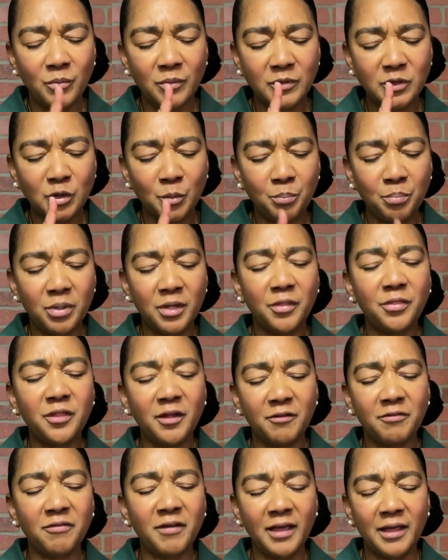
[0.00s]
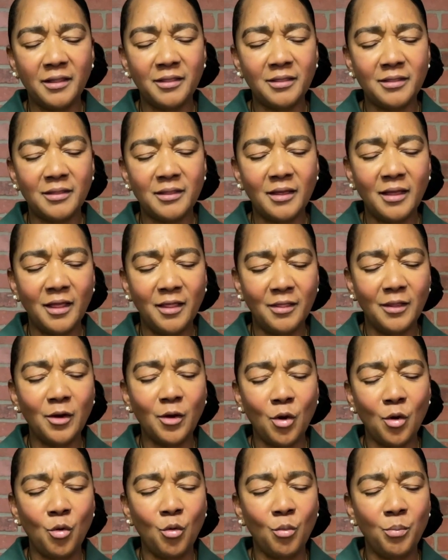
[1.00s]
to put their faith and their
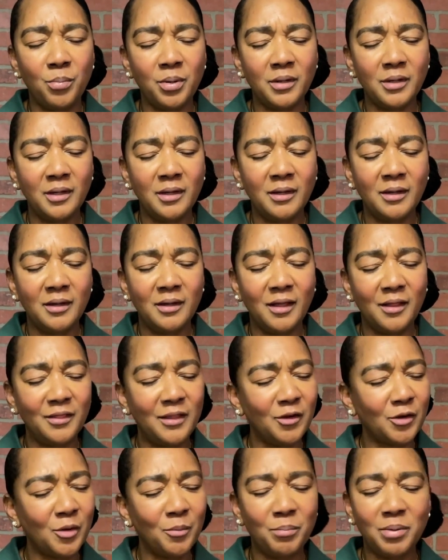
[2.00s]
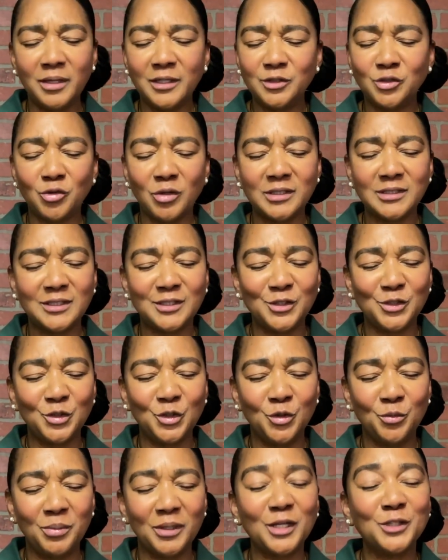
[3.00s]
hope and their complete trust in
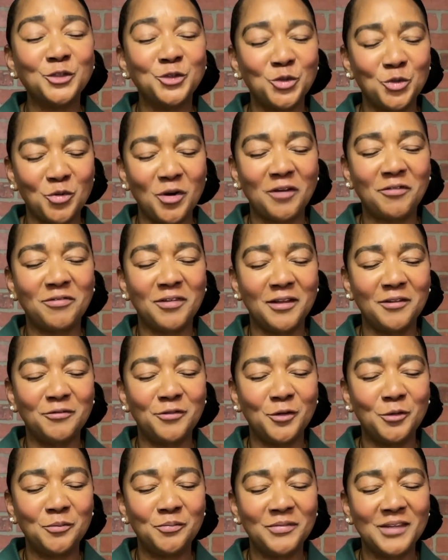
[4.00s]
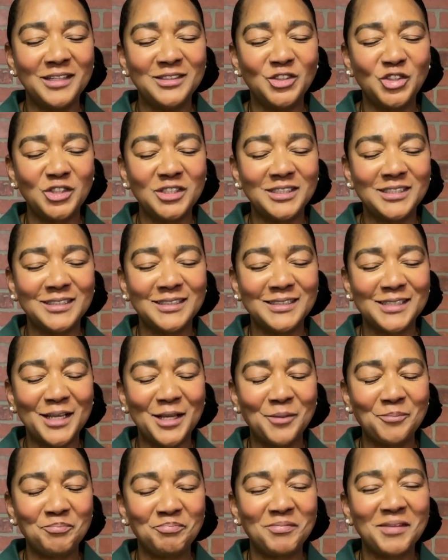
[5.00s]
you because you are faithful. In Jesus'
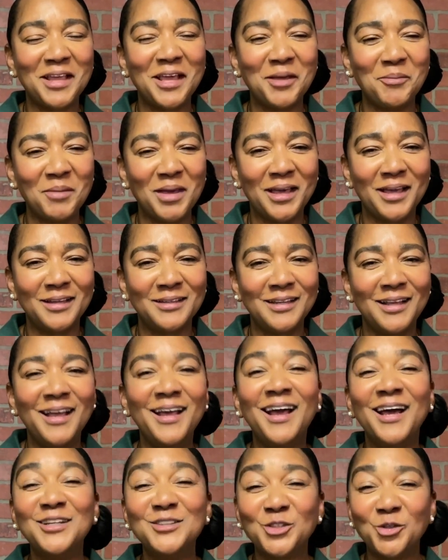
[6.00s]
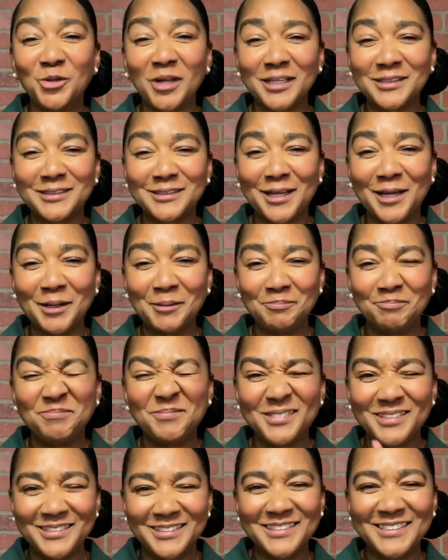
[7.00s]
name, amen. Until next time,
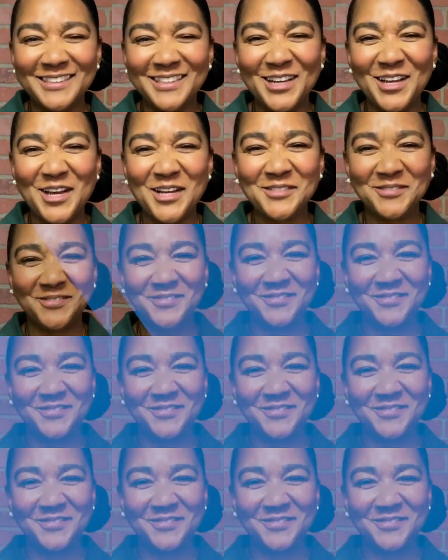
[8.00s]
Selah.